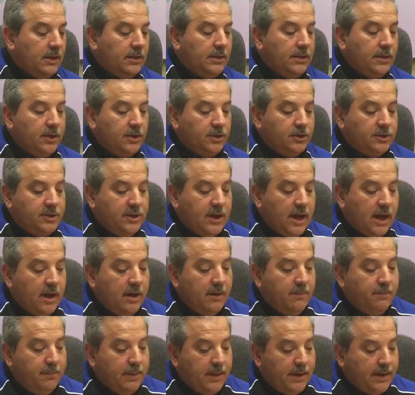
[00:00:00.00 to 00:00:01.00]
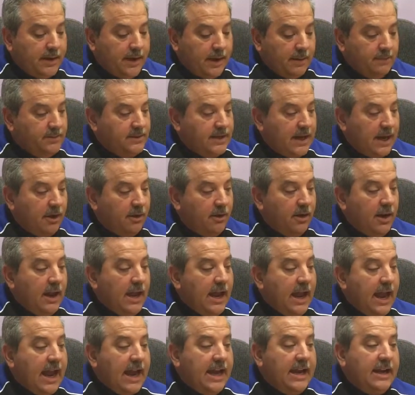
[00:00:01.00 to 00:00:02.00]
A little snug, but it comes out,
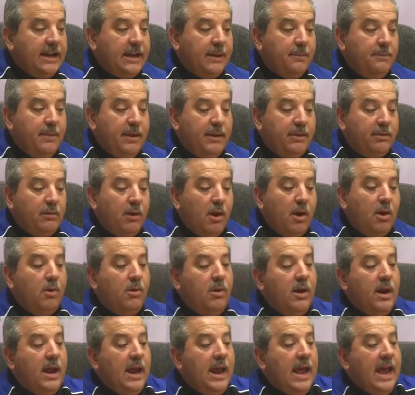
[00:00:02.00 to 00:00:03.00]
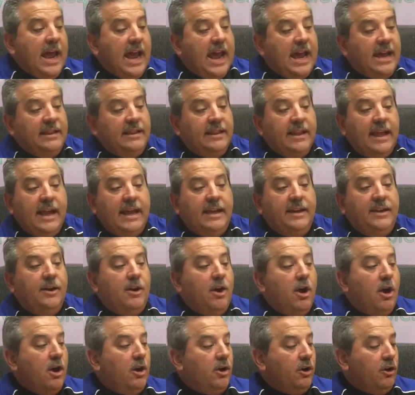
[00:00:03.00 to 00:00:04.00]
and it can be thrown and landed
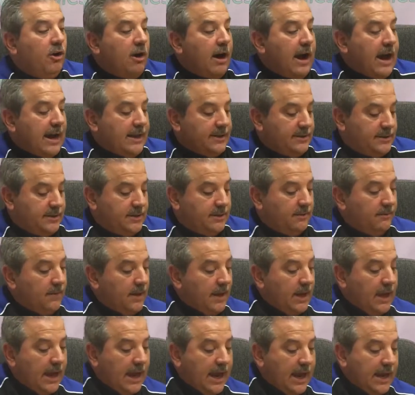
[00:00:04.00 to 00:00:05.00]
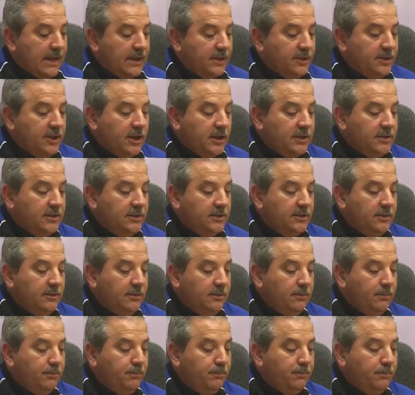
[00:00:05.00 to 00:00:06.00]
on grass. And it just
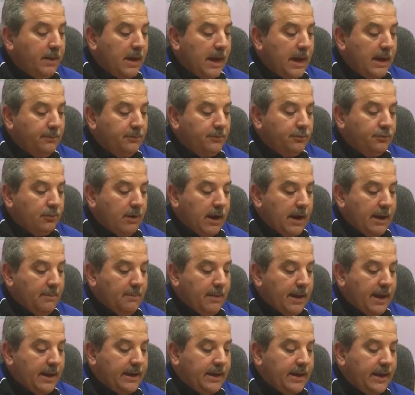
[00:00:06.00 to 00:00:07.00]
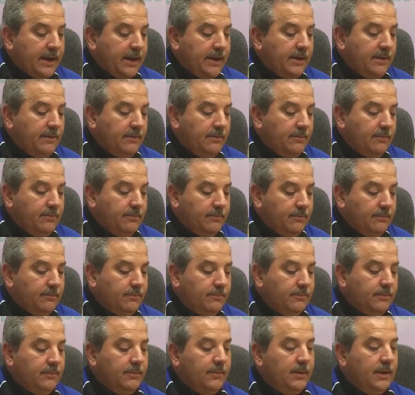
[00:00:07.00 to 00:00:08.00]
pops right back in.
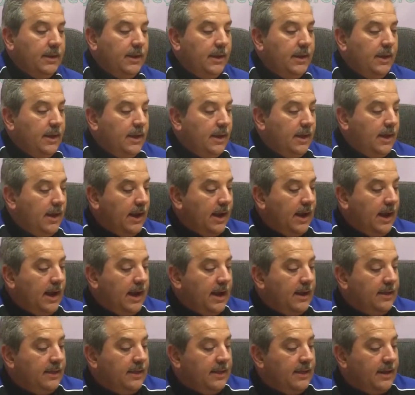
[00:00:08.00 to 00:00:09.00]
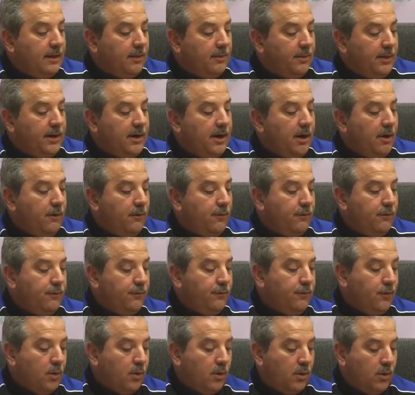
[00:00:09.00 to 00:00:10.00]
And there we go
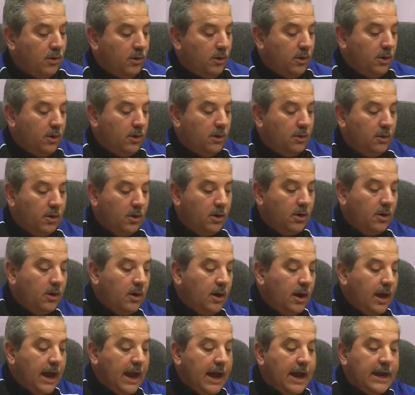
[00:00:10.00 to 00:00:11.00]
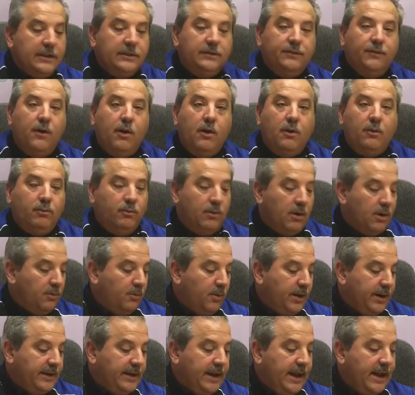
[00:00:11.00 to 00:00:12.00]
for asphalt
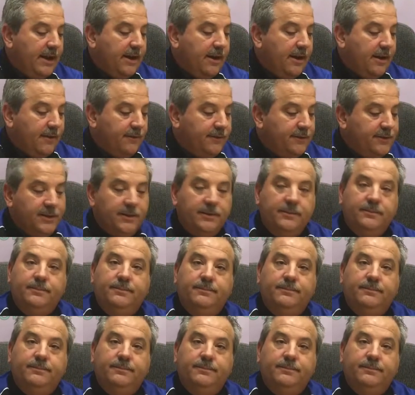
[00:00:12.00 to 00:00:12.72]
runway takeoffs.